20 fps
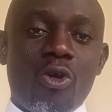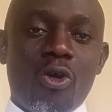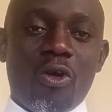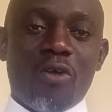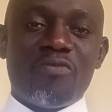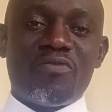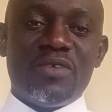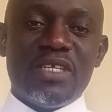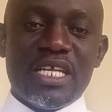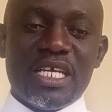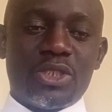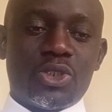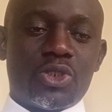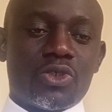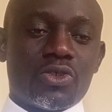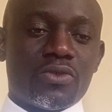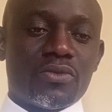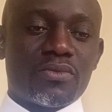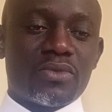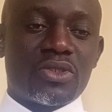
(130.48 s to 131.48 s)
of
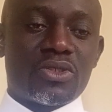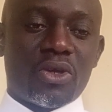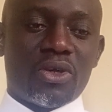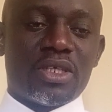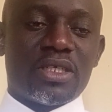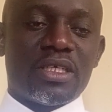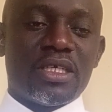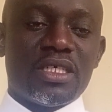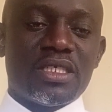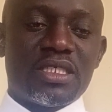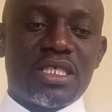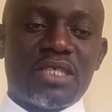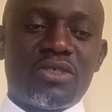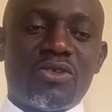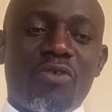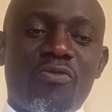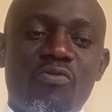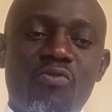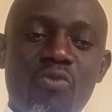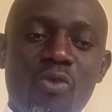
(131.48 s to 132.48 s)
nature. Sorry, state
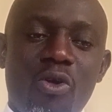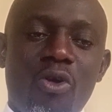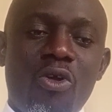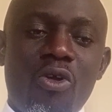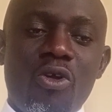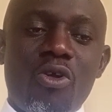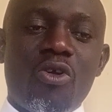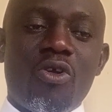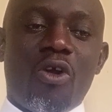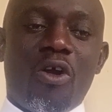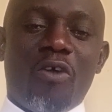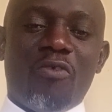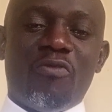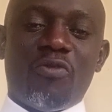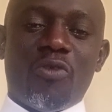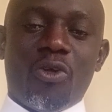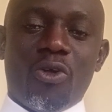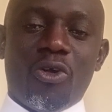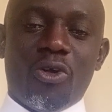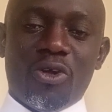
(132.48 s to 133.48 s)
of war
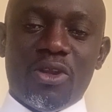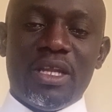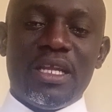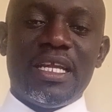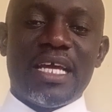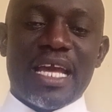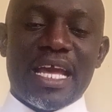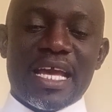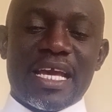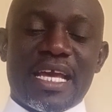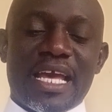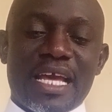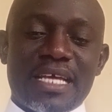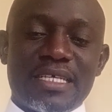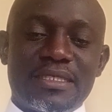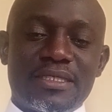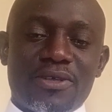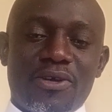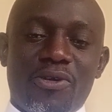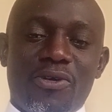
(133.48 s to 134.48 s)
of all
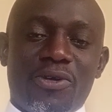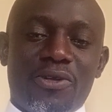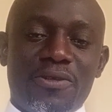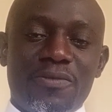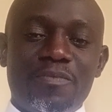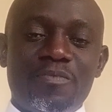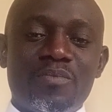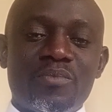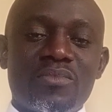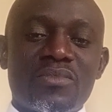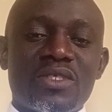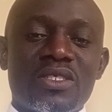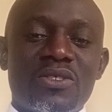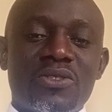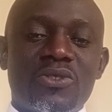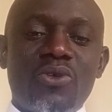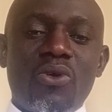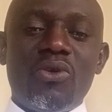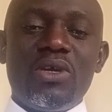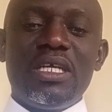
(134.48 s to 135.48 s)
against all.
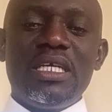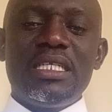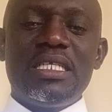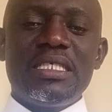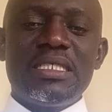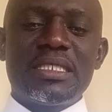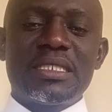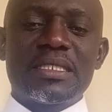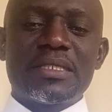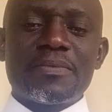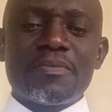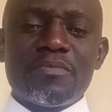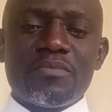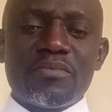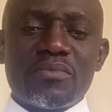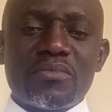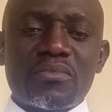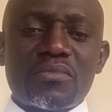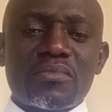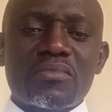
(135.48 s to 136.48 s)
So it is
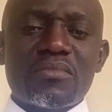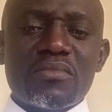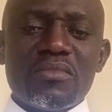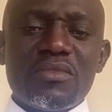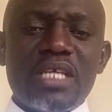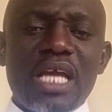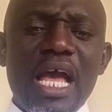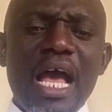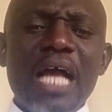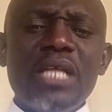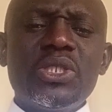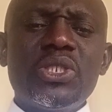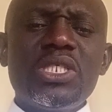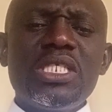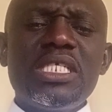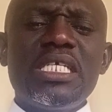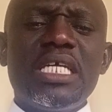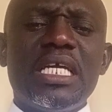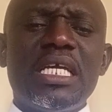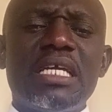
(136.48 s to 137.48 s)

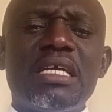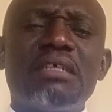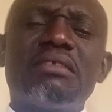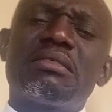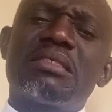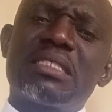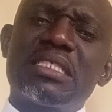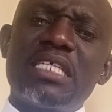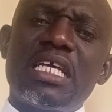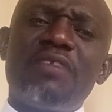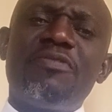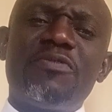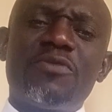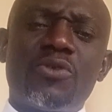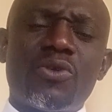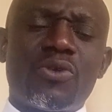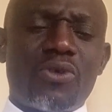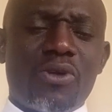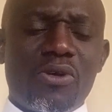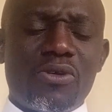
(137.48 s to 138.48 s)
actually safe
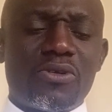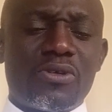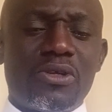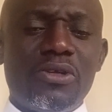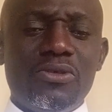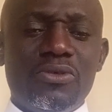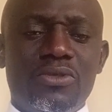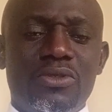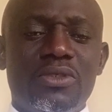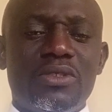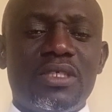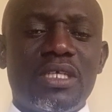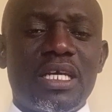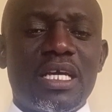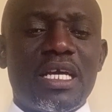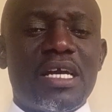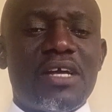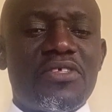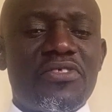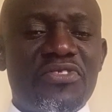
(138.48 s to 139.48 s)
to conclude
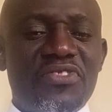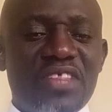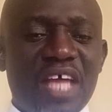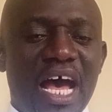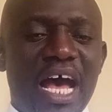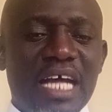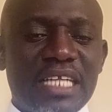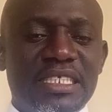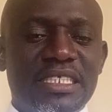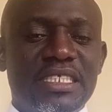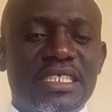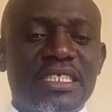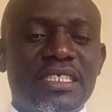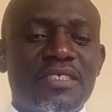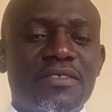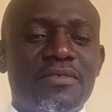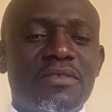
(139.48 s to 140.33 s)
that